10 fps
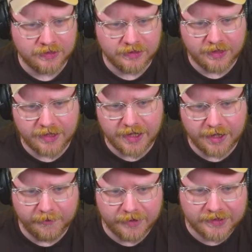
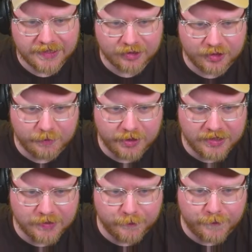Let's actually put
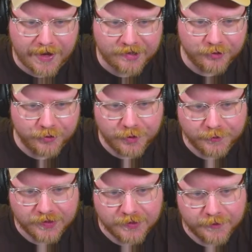in some faster
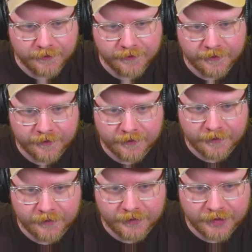notes here.
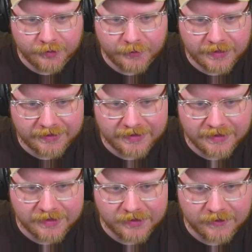Let's do it like
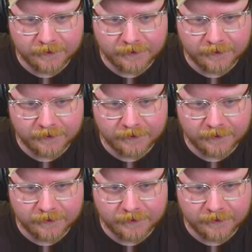this.